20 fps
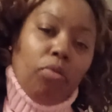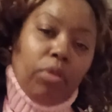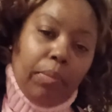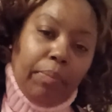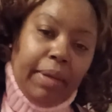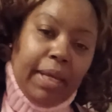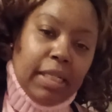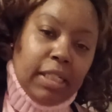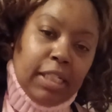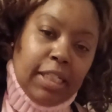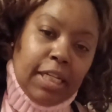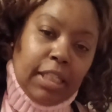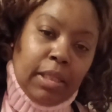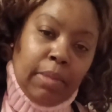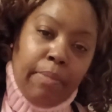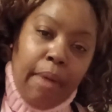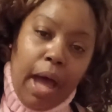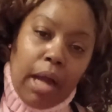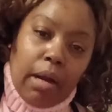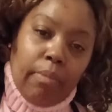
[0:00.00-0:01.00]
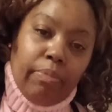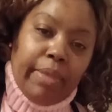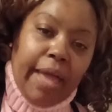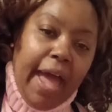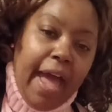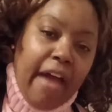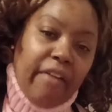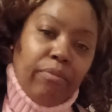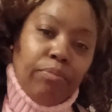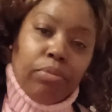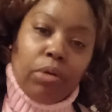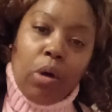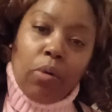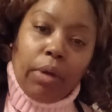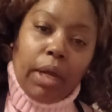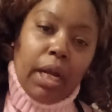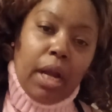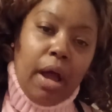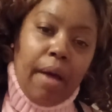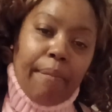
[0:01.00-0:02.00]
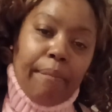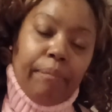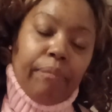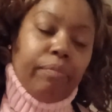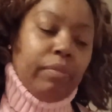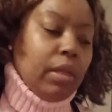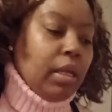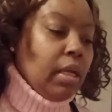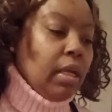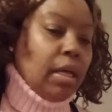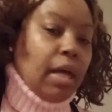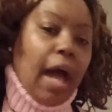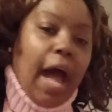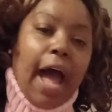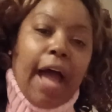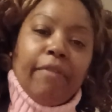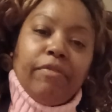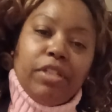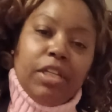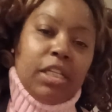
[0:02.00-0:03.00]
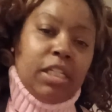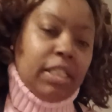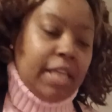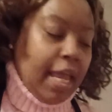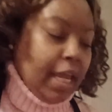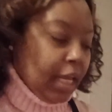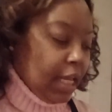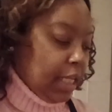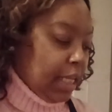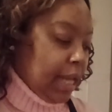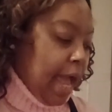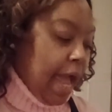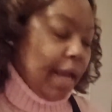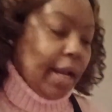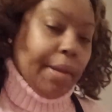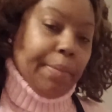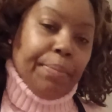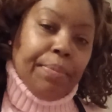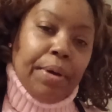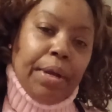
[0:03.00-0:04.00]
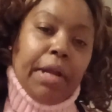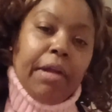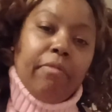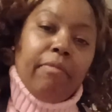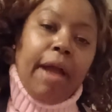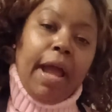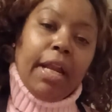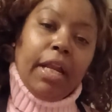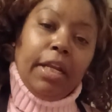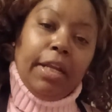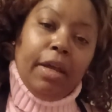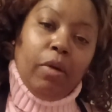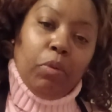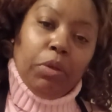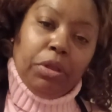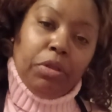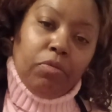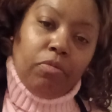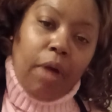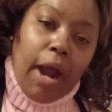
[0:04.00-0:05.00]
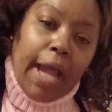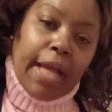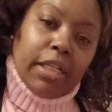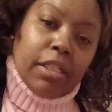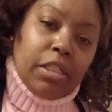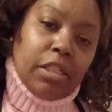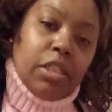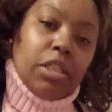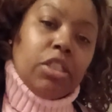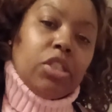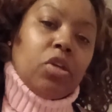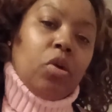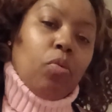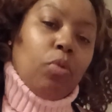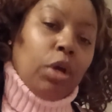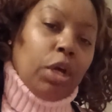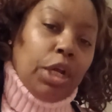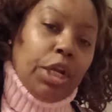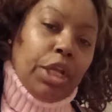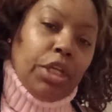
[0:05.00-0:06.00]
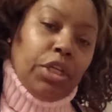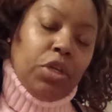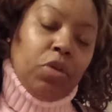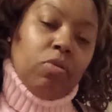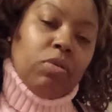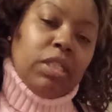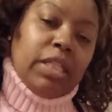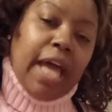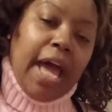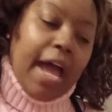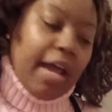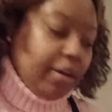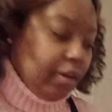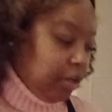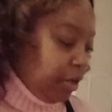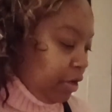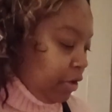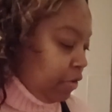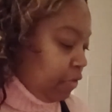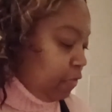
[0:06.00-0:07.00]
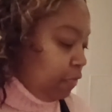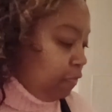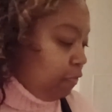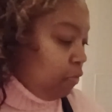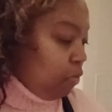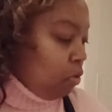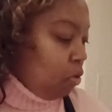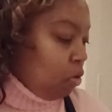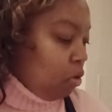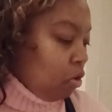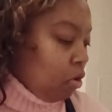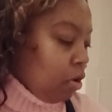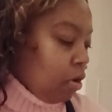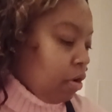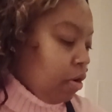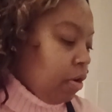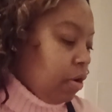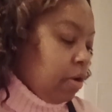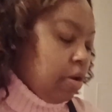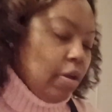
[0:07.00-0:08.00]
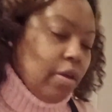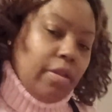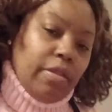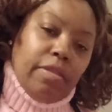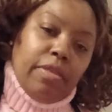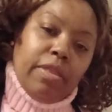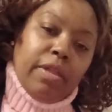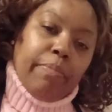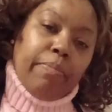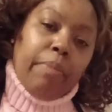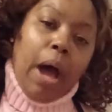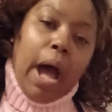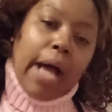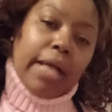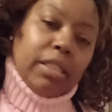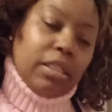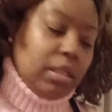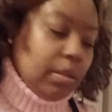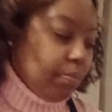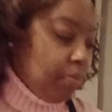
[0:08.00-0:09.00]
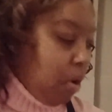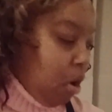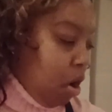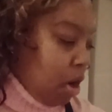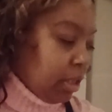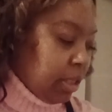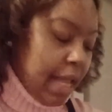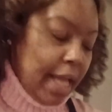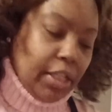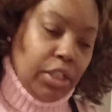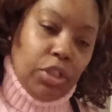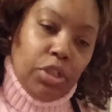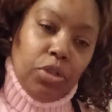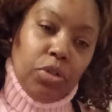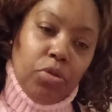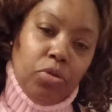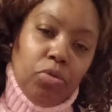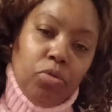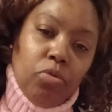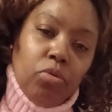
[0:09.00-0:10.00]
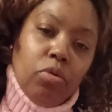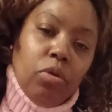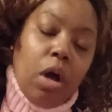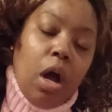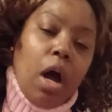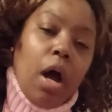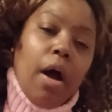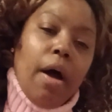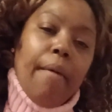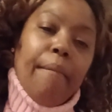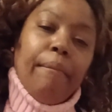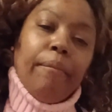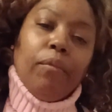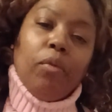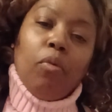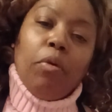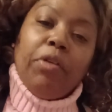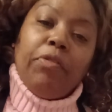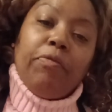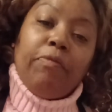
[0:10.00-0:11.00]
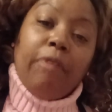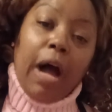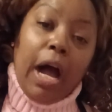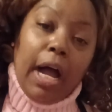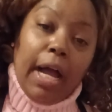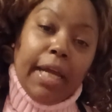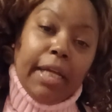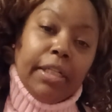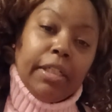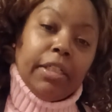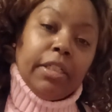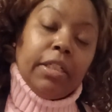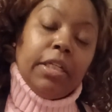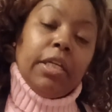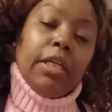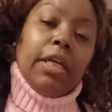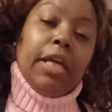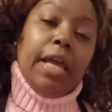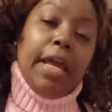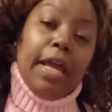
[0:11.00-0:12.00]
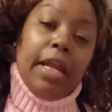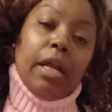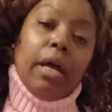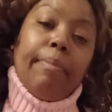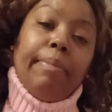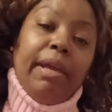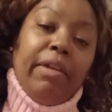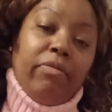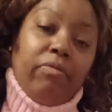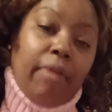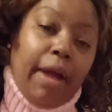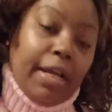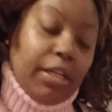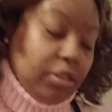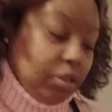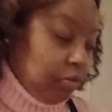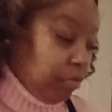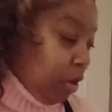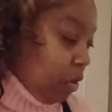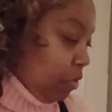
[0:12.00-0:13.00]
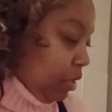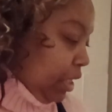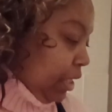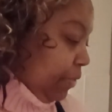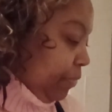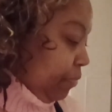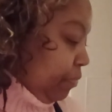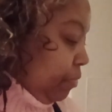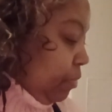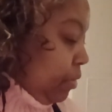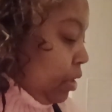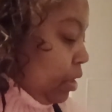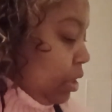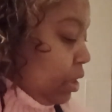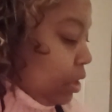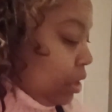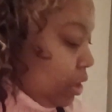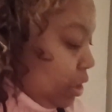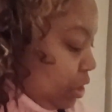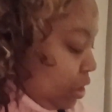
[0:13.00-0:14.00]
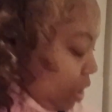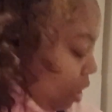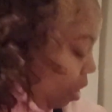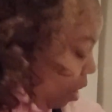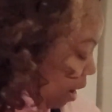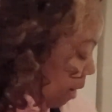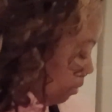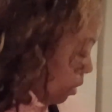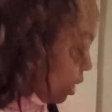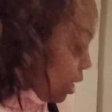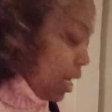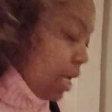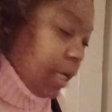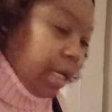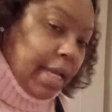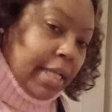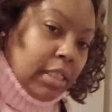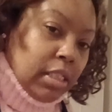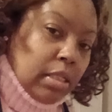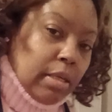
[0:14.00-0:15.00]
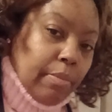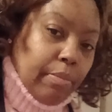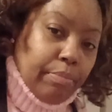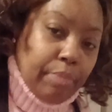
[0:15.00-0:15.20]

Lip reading: the pieces at the bottom that have broken up, I've just taken that and put it right in there with the rice. So we're going to use that for the pasta part that you would find in a beef rice-a-roni. So I'm going to get some